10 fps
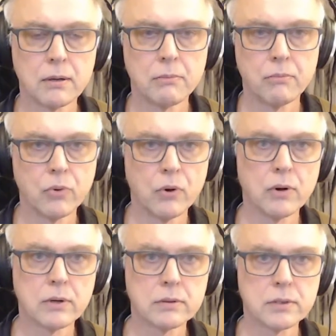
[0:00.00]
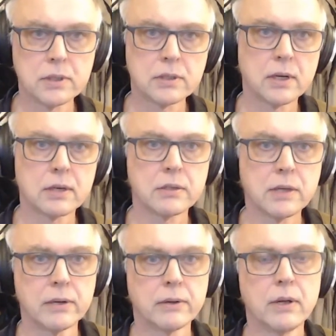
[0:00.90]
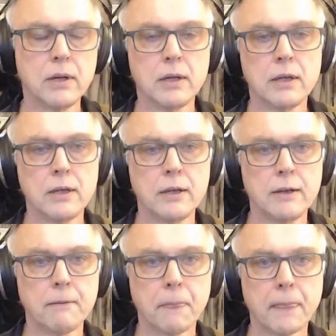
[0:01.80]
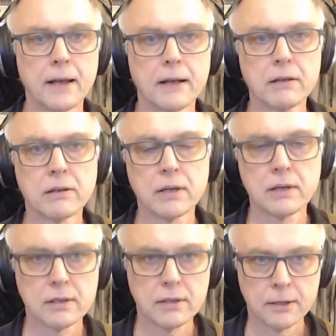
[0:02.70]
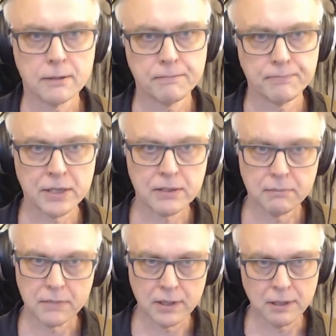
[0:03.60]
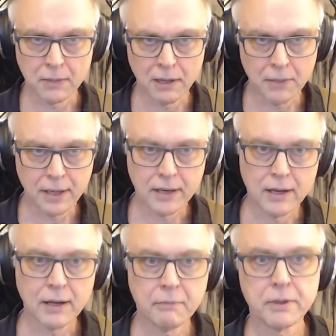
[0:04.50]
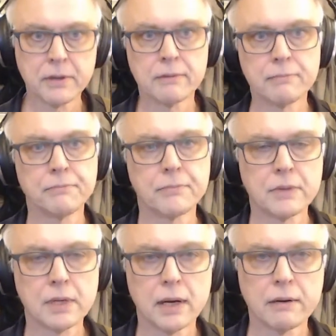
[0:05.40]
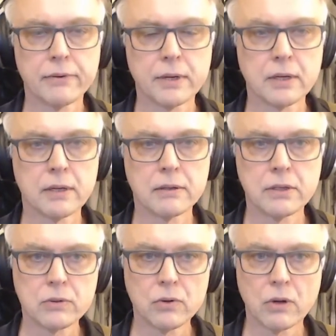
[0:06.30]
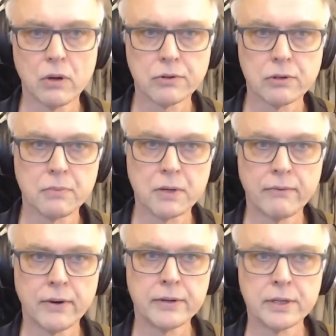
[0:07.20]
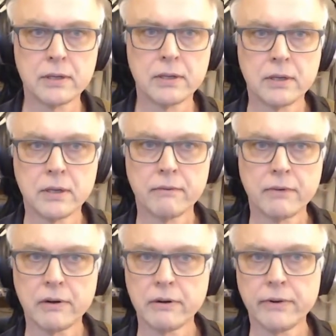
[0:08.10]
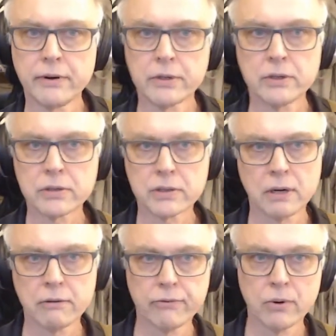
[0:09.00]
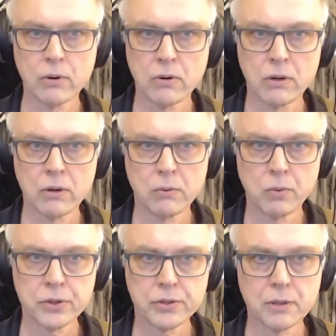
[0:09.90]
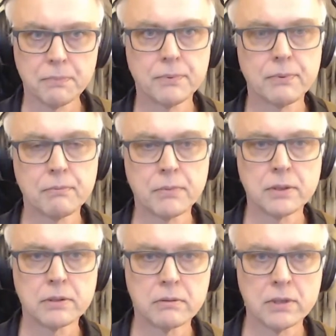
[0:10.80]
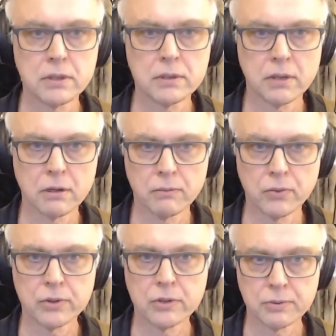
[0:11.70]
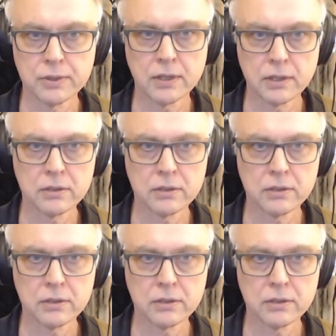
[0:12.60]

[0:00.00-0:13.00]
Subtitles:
broad, detailed sound. And I think that's, in my mind, I have been kind of thinking this could also be a very, very, very good sound for worship ministries, worship settings.